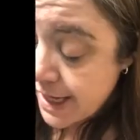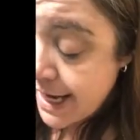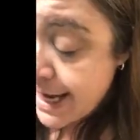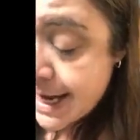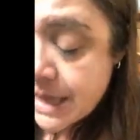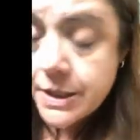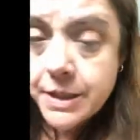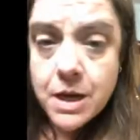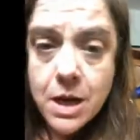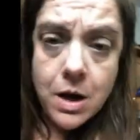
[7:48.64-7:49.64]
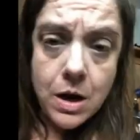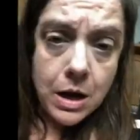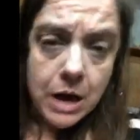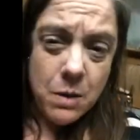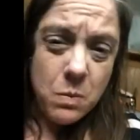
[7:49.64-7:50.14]
And
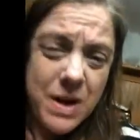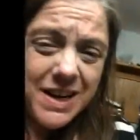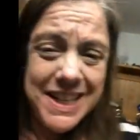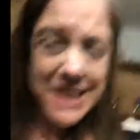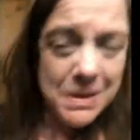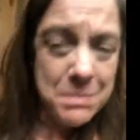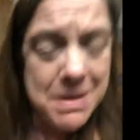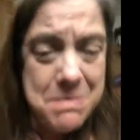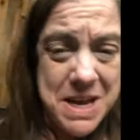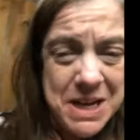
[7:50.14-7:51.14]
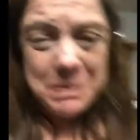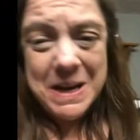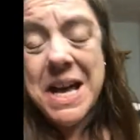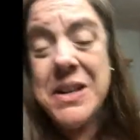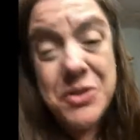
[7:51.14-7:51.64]
I want to keep my makeup
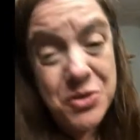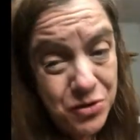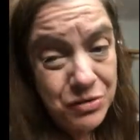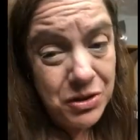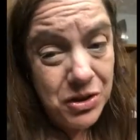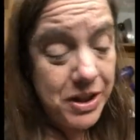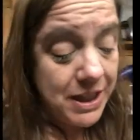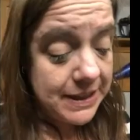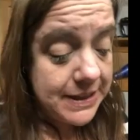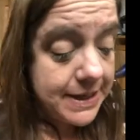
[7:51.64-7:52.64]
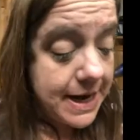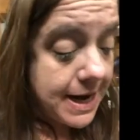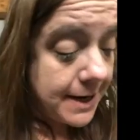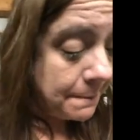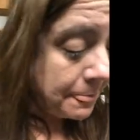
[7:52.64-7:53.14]
kind of neutral looking today.